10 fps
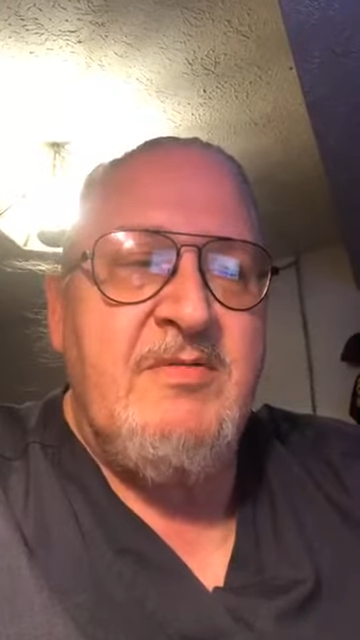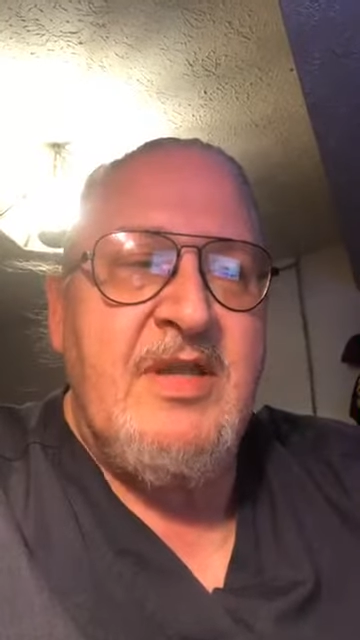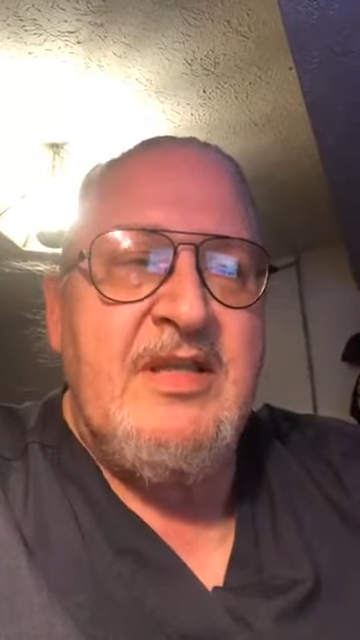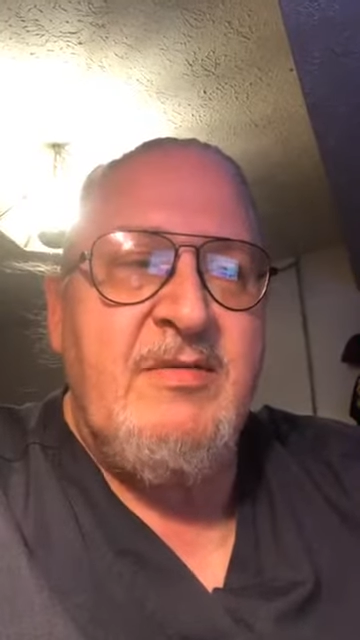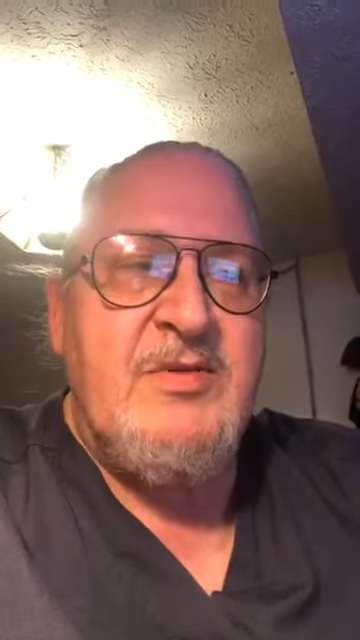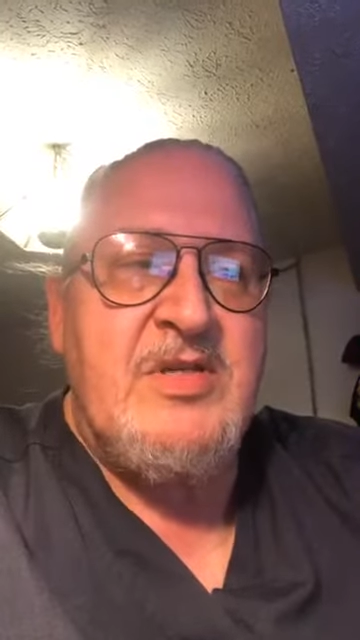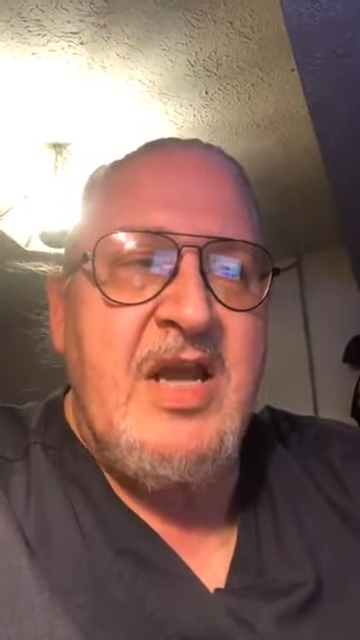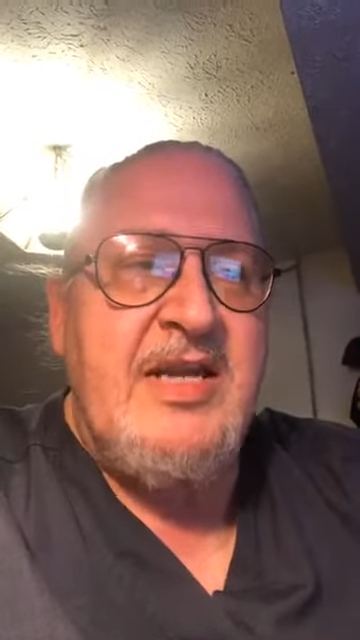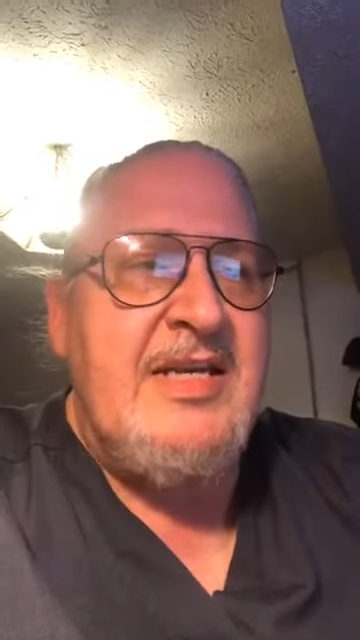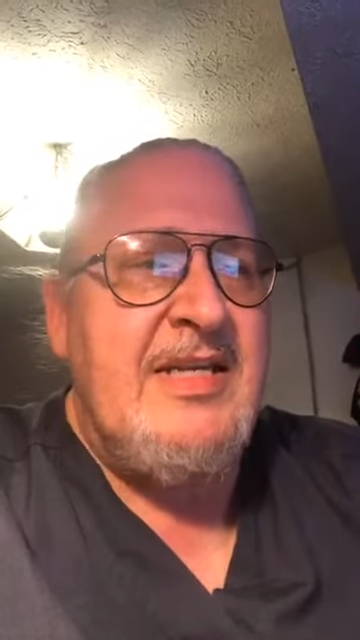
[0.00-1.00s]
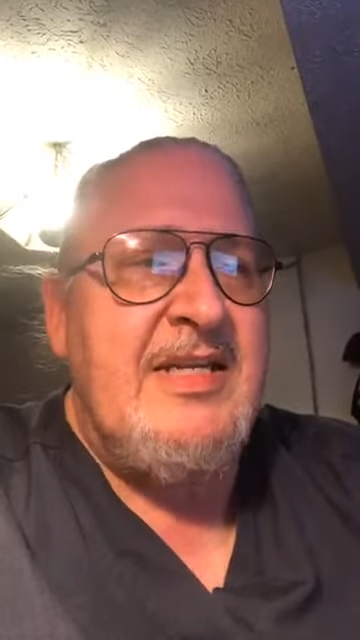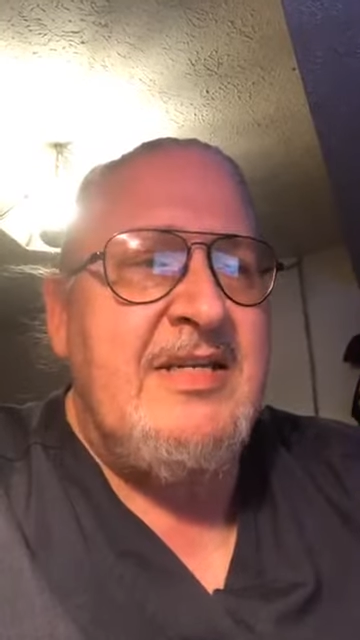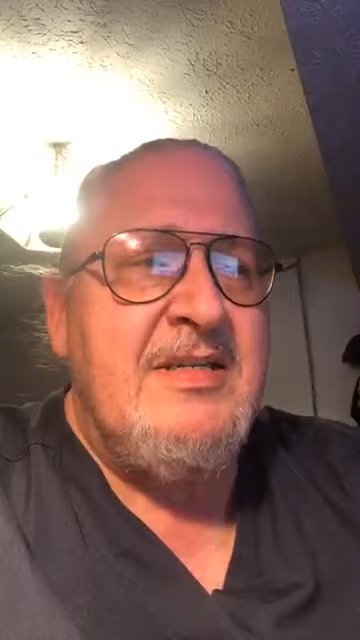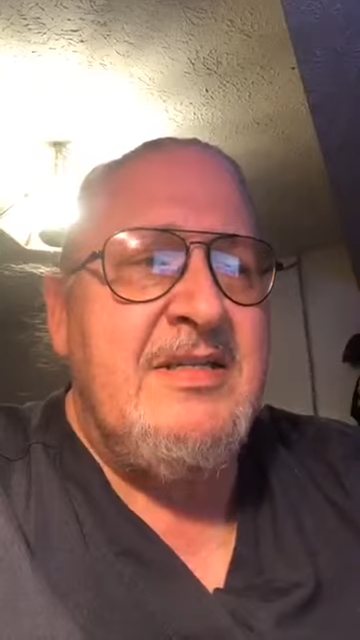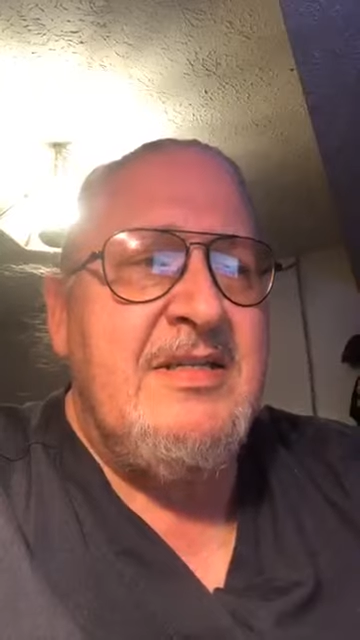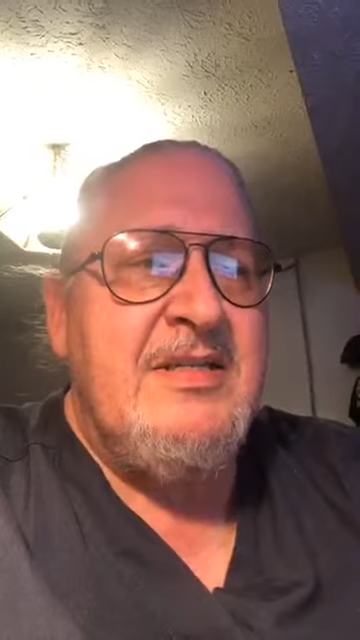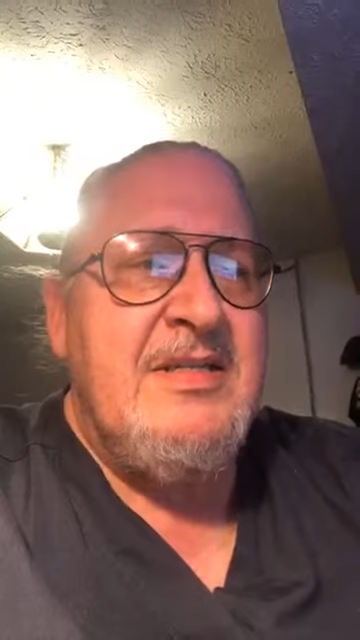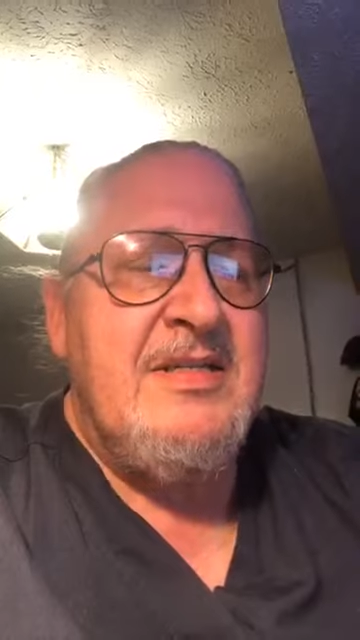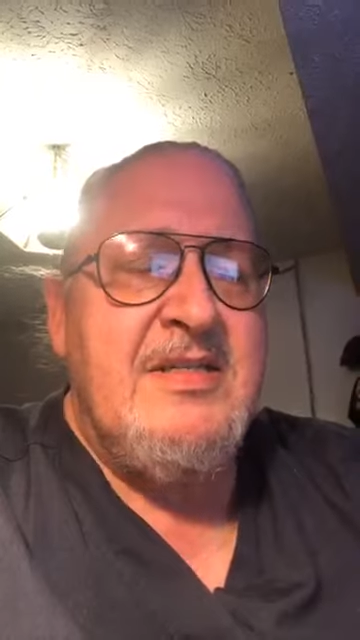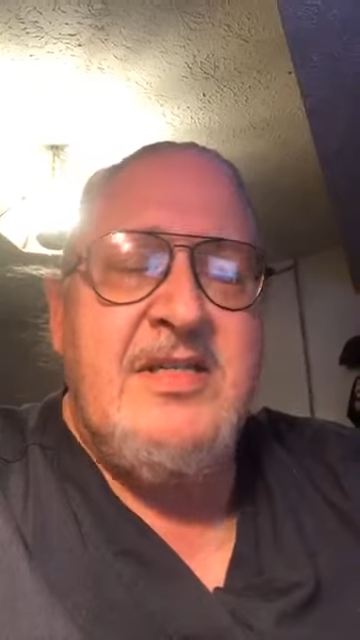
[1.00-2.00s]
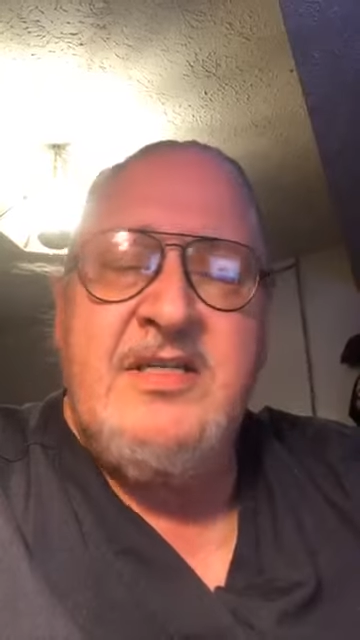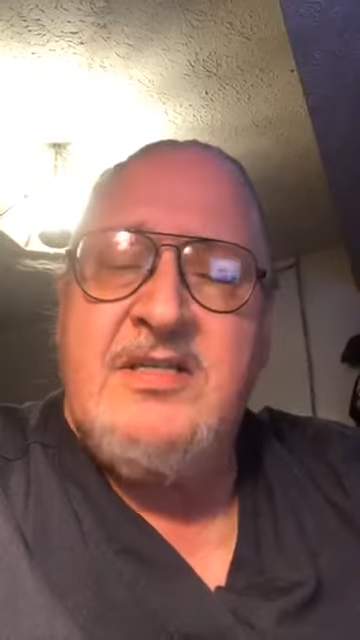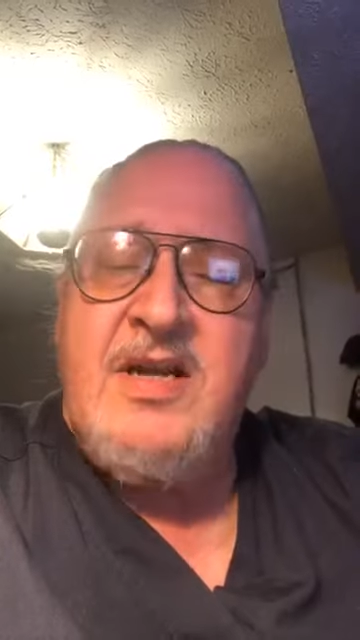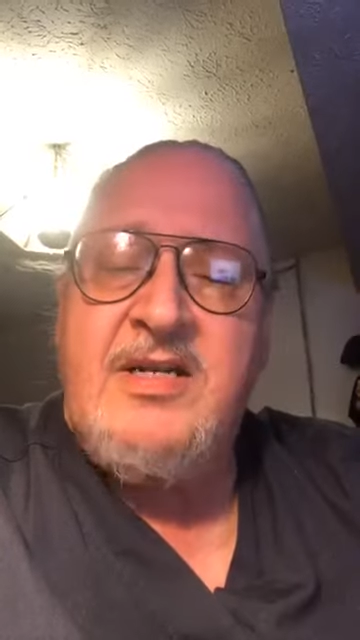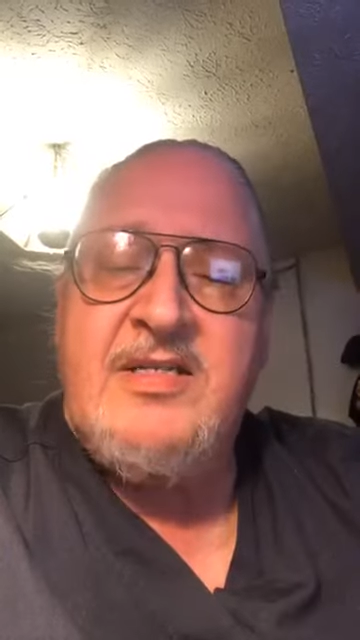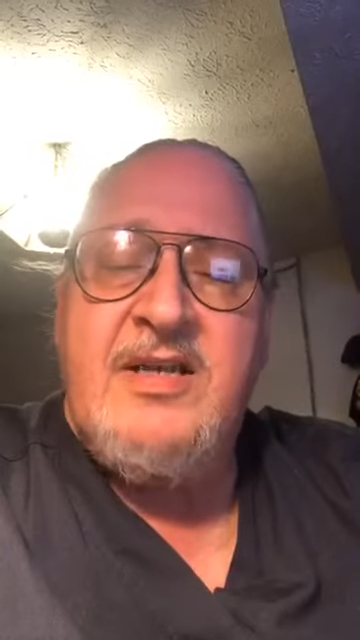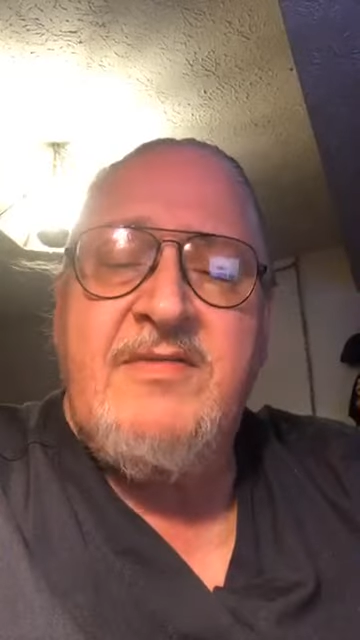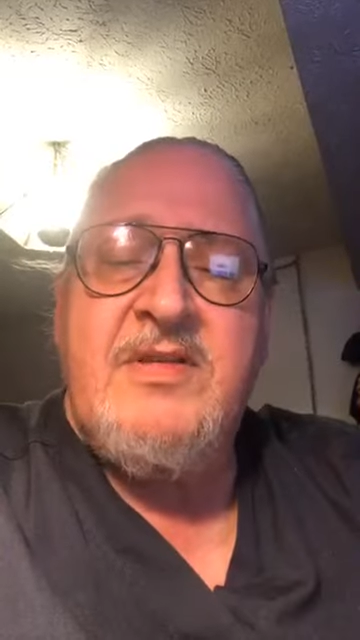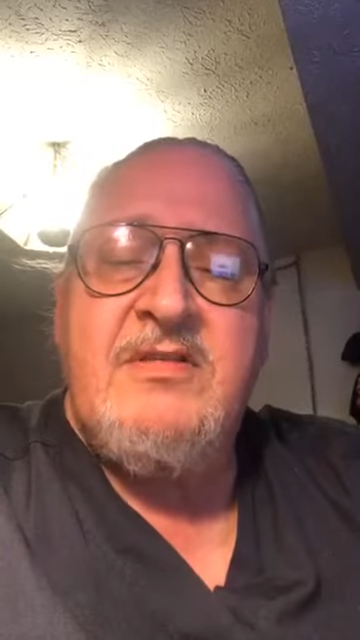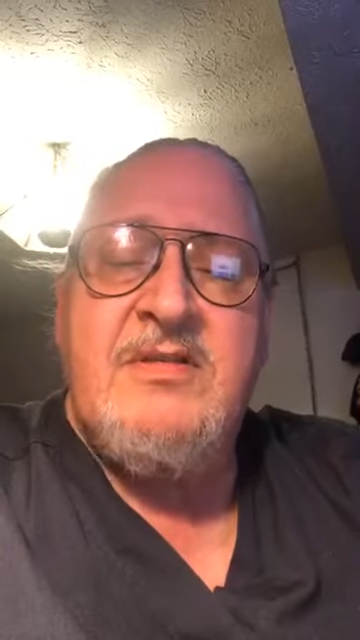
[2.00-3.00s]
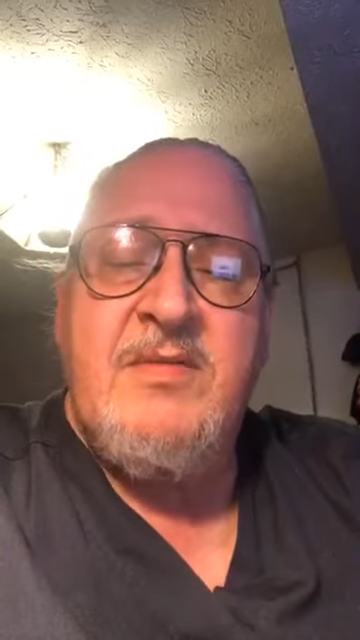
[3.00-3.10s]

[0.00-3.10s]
I think that was 96, 97,